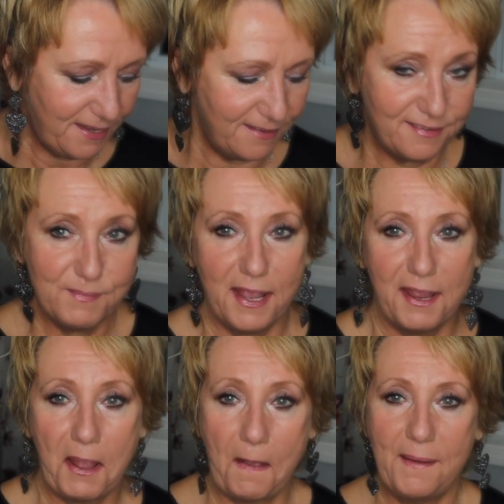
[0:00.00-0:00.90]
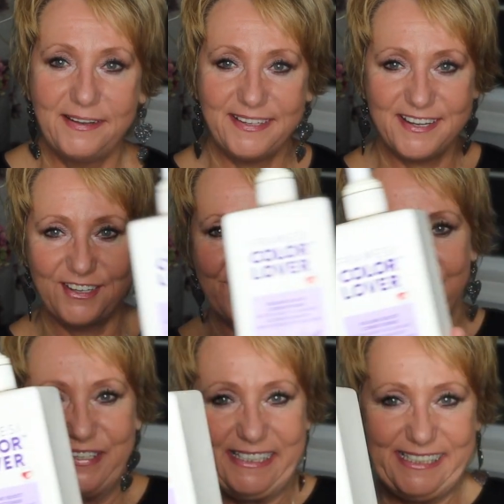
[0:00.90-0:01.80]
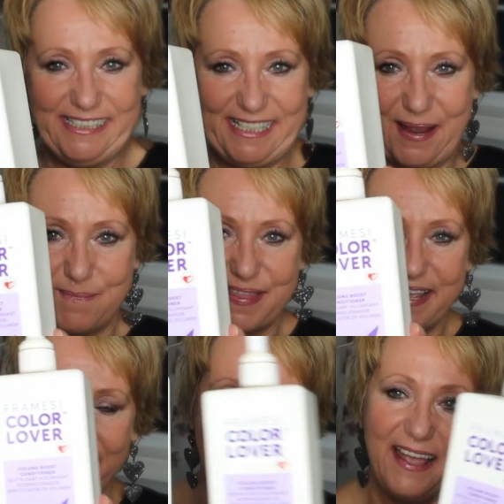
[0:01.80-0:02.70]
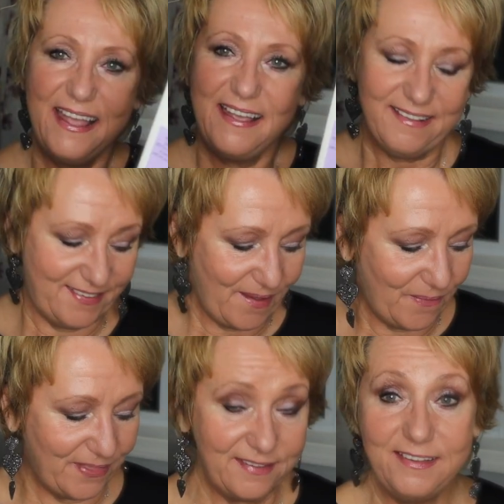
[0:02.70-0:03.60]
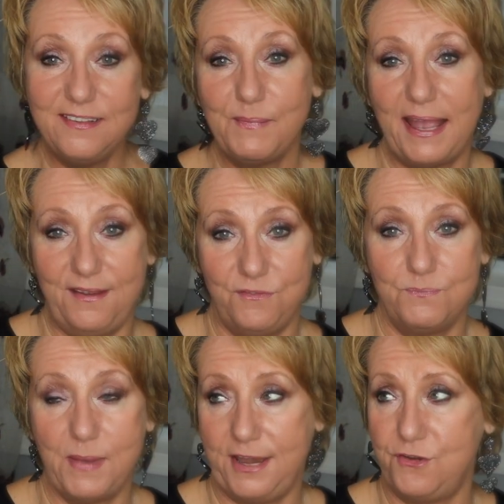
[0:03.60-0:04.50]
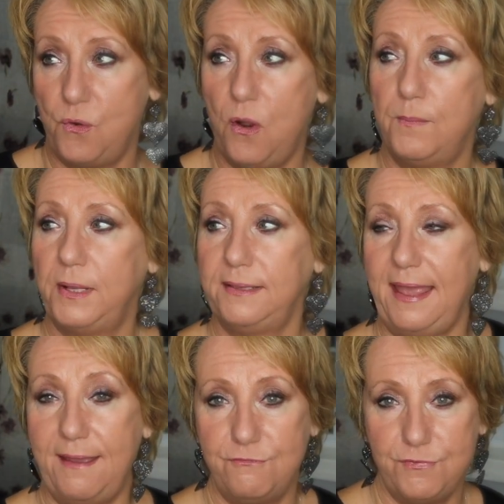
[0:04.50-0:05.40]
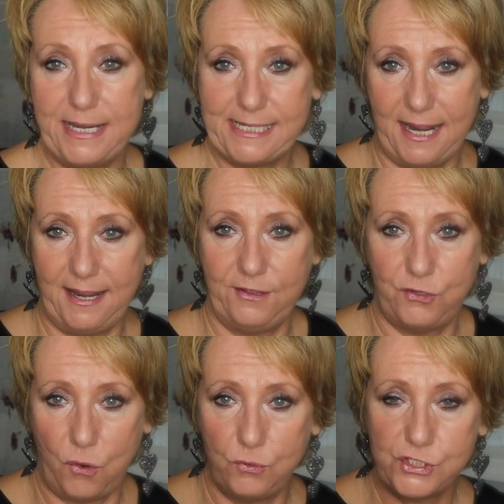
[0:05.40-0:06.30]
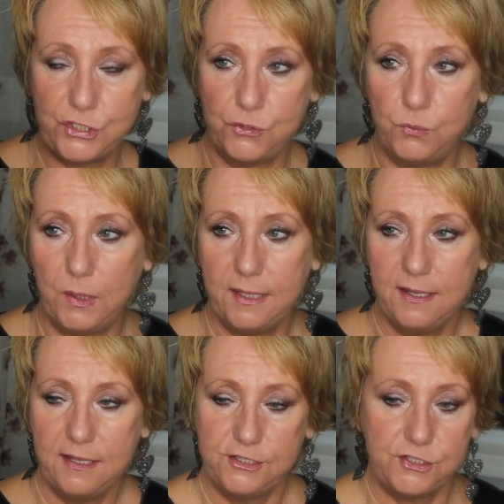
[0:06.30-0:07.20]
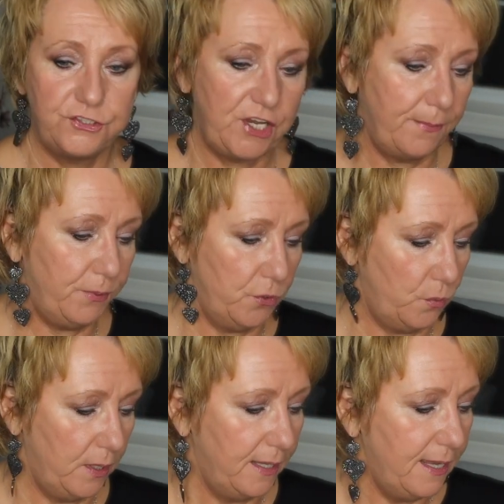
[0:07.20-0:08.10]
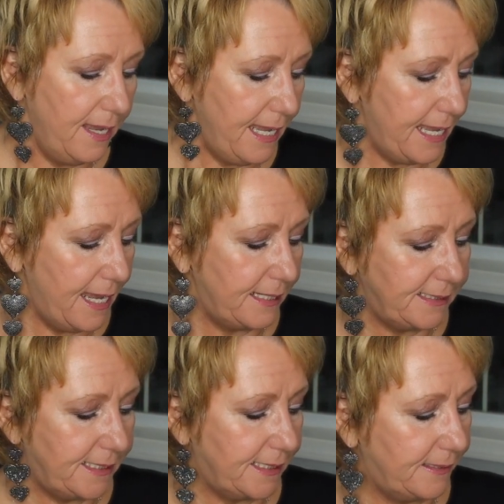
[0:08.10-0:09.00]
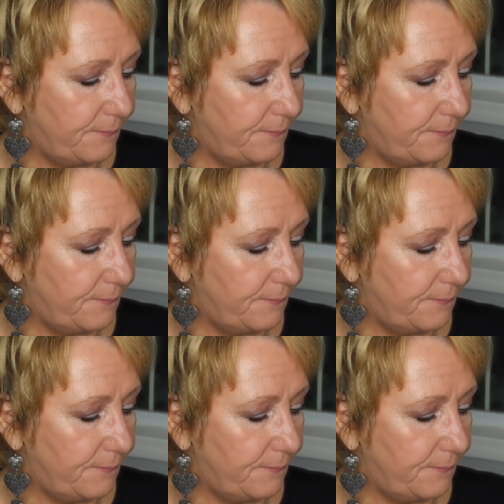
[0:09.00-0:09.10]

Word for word: because my conditioner is the same thing. So this is my, my normal everyday go-to shampoo. And